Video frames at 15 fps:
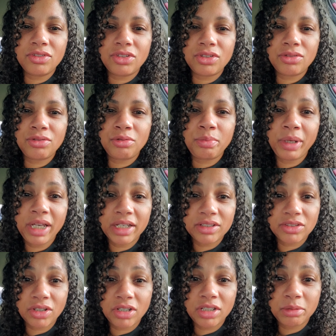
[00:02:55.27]
to
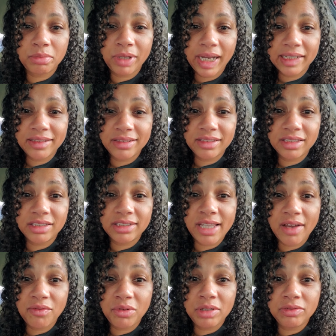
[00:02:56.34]
pass on the practices
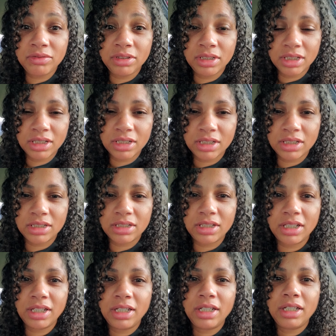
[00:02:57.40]
that we've
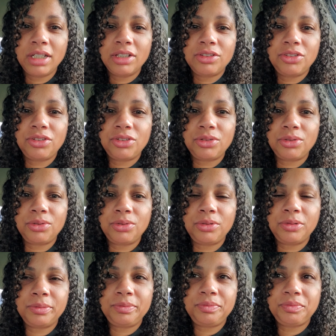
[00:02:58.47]
learned,
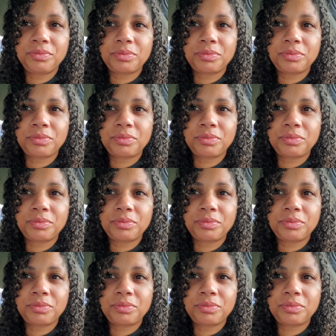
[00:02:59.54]
to